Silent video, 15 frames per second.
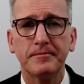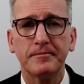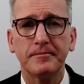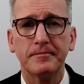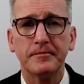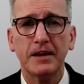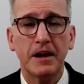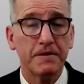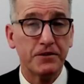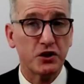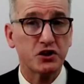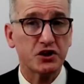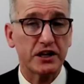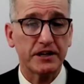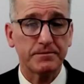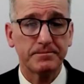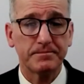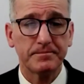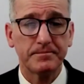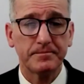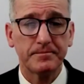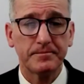Firstly,
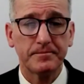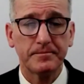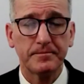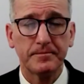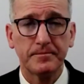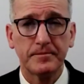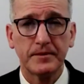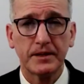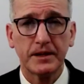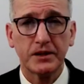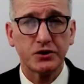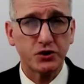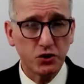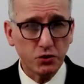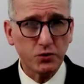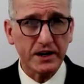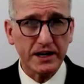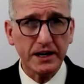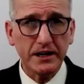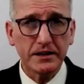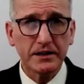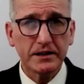story
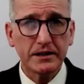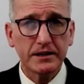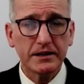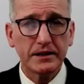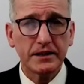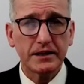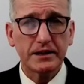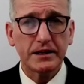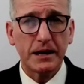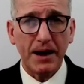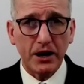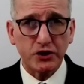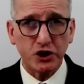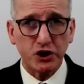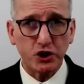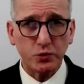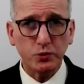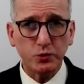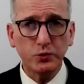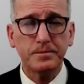about you,